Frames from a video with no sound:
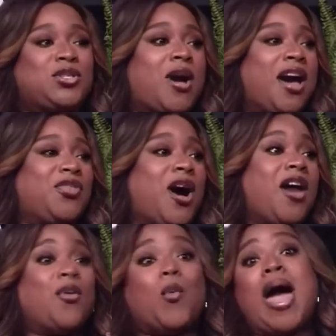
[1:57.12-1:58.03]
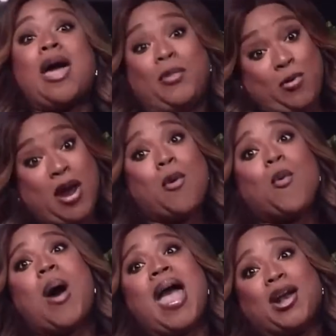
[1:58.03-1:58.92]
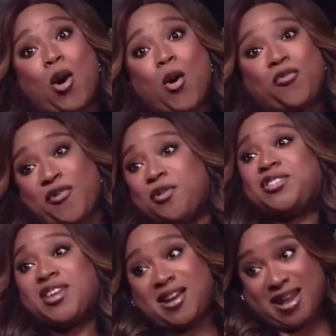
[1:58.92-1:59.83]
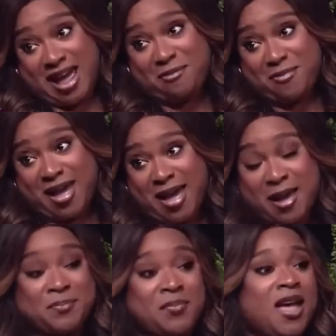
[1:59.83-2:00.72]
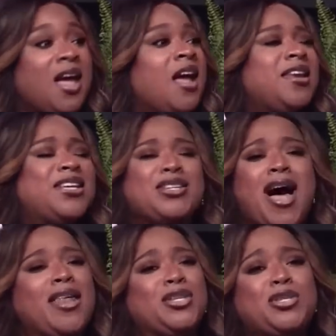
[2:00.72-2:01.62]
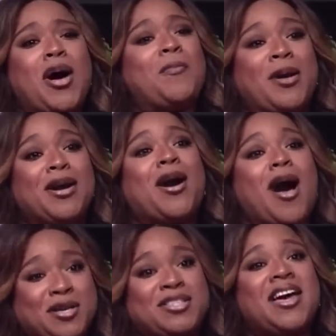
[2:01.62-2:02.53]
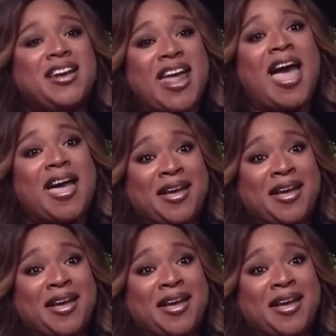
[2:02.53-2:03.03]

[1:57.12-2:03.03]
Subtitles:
so I thought of white. We wear white on First Sunday, amen. Did y'all enjoy Pentecost Sunday?